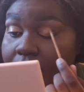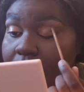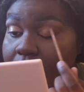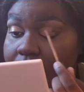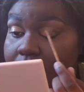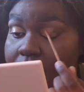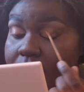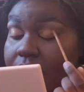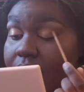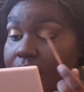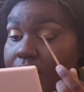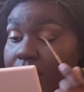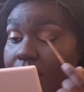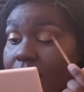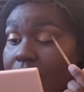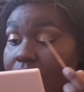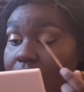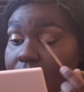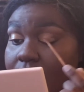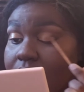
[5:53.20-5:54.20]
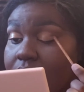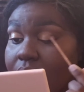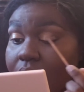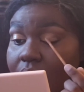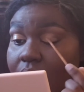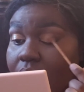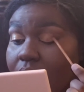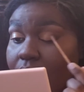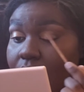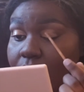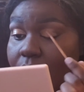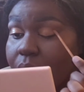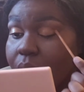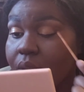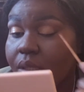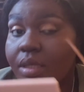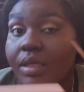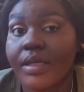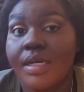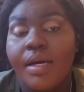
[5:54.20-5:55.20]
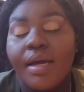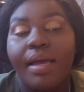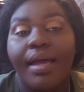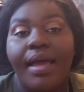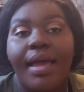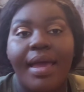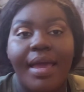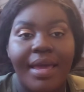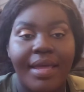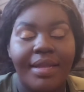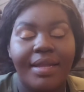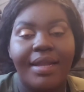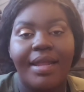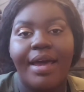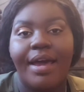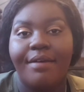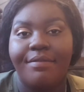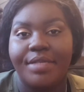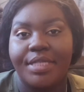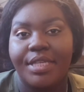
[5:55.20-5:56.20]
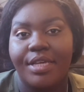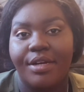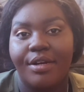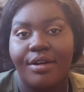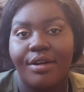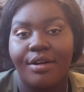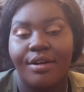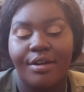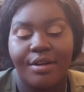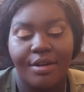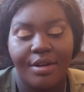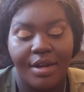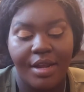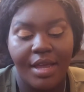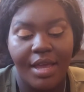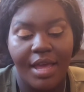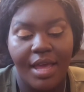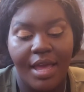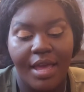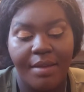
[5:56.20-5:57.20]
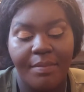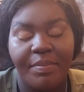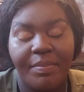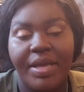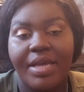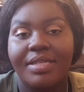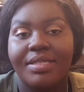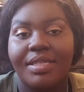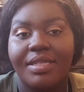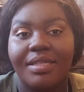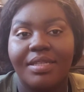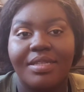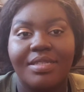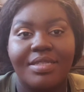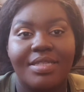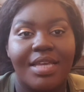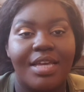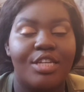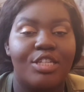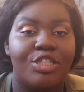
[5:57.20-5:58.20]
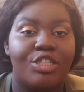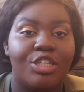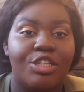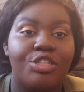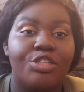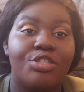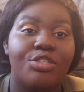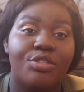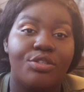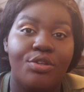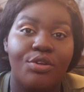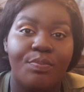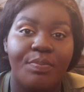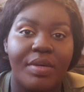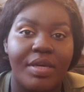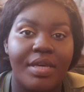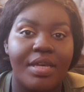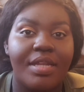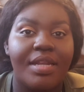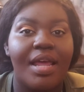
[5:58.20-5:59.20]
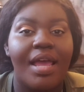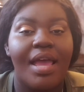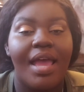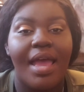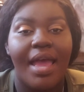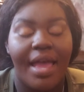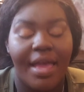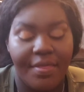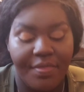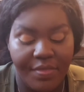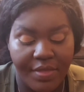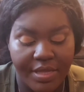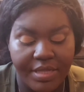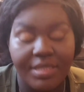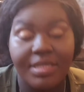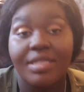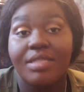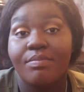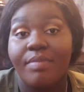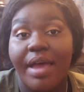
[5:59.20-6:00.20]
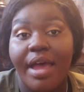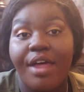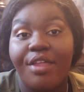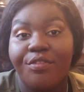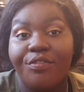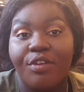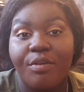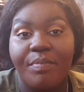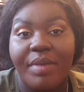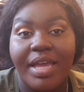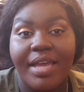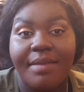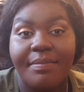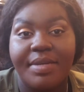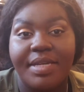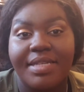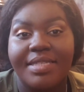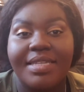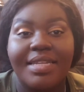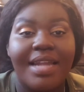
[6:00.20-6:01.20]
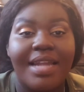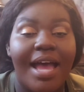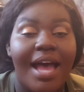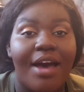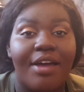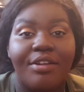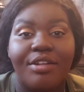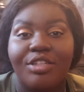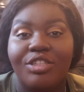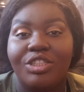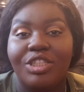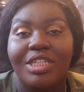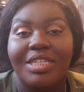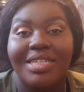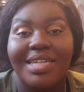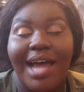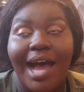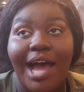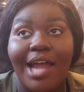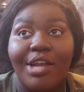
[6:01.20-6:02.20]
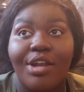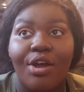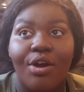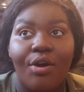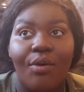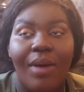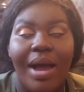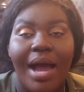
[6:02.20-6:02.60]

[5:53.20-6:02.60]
And Cynthia looks at her homework and laughs at her and basically says she's stupid and this is math for babies and how does she not know